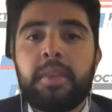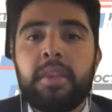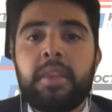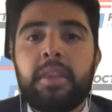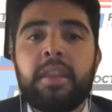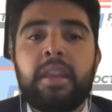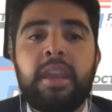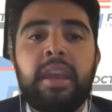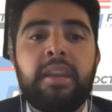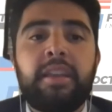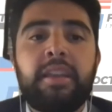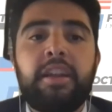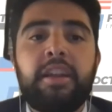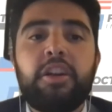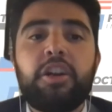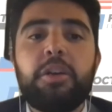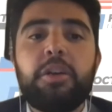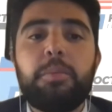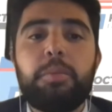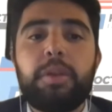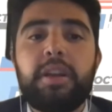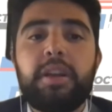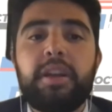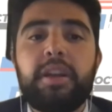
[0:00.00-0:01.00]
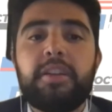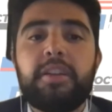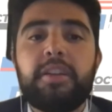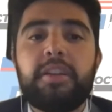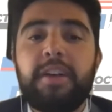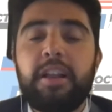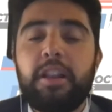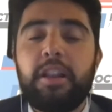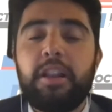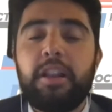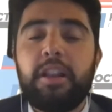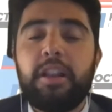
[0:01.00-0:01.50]
and later completed a
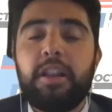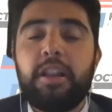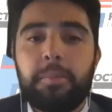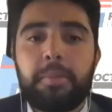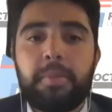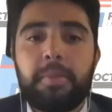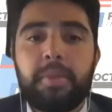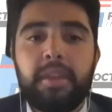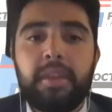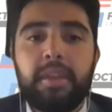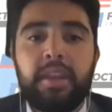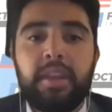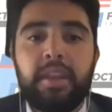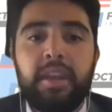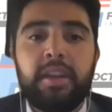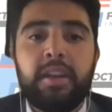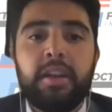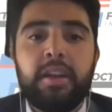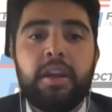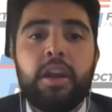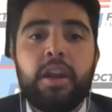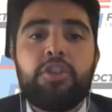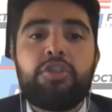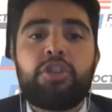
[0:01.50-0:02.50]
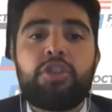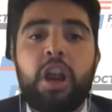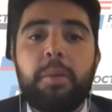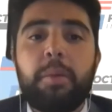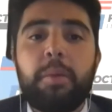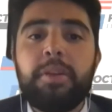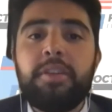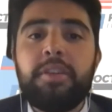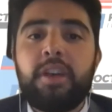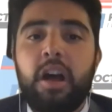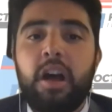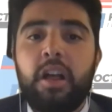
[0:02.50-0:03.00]
fellowship in
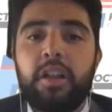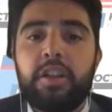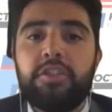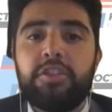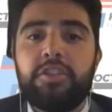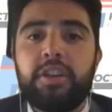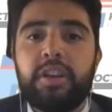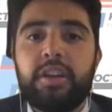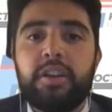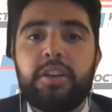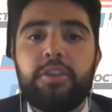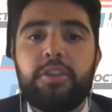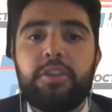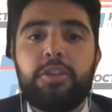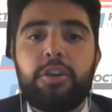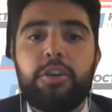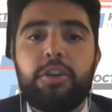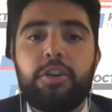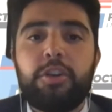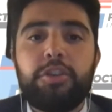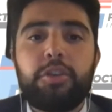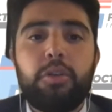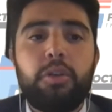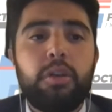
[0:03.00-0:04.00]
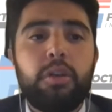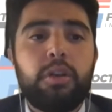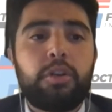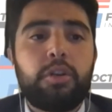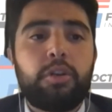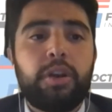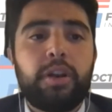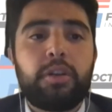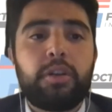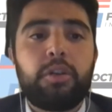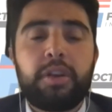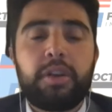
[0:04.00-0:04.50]
traumatology, surgical
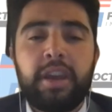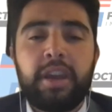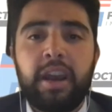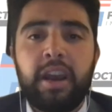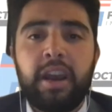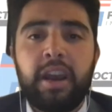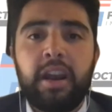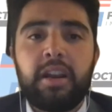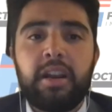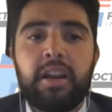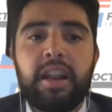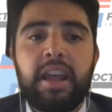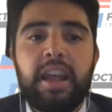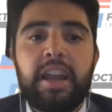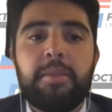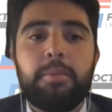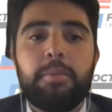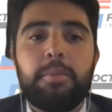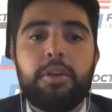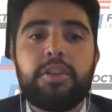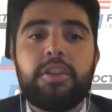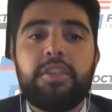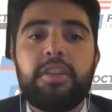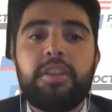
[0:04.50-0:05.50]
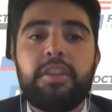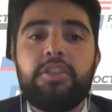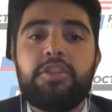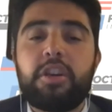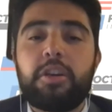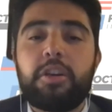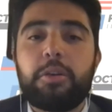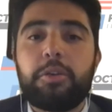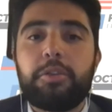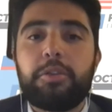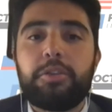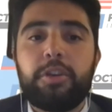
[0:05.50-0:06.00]
critical care, and emergency
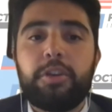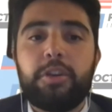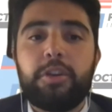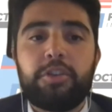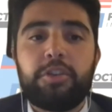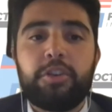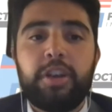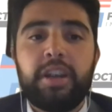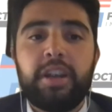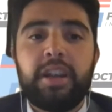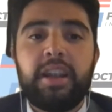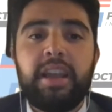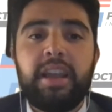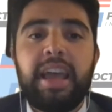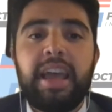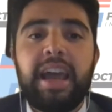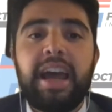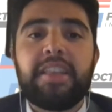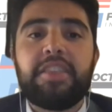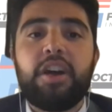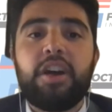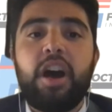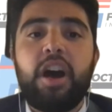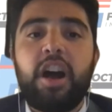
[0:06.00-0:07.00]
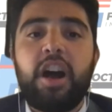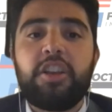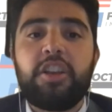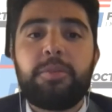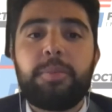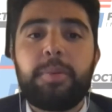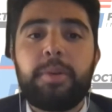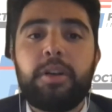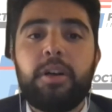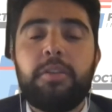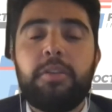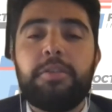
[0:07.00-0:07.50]
general surgery at the
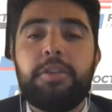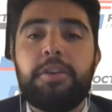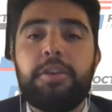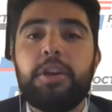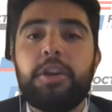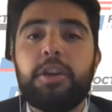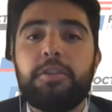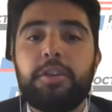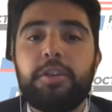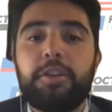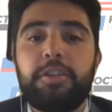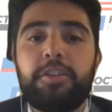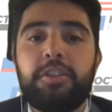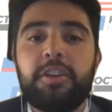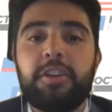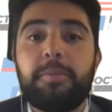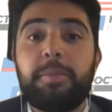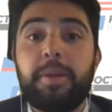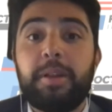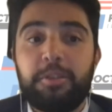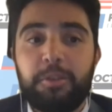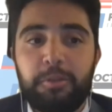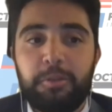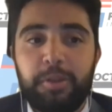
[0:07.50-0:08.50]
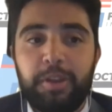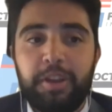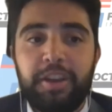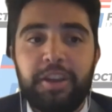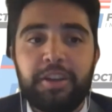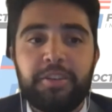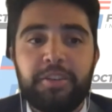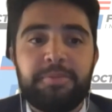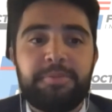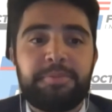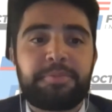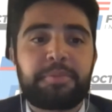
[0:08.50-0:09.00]
Hospital of the University of Pennsylvania.
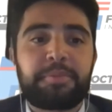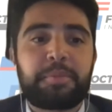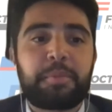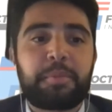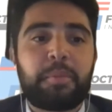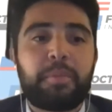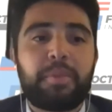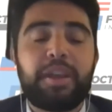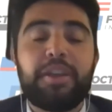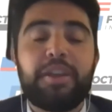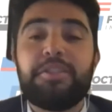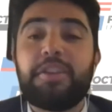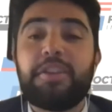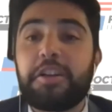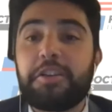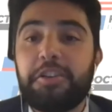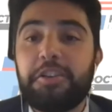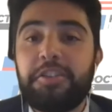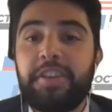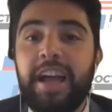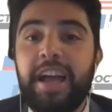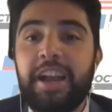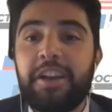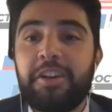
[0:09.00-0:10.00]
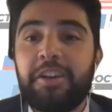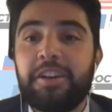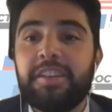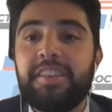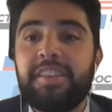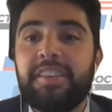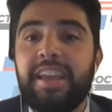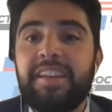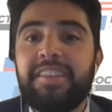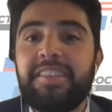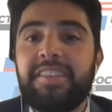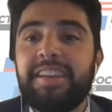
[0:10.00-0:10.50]
Dr. Sakran,
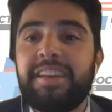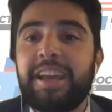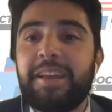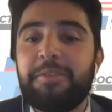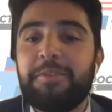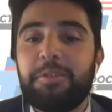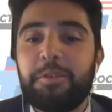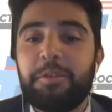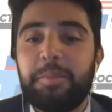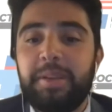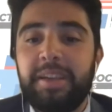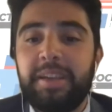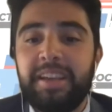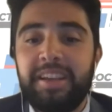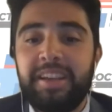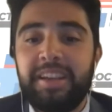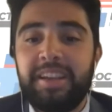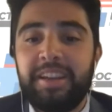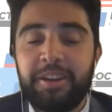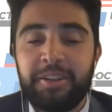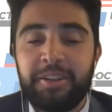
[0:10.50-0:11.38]
thanks again for being here.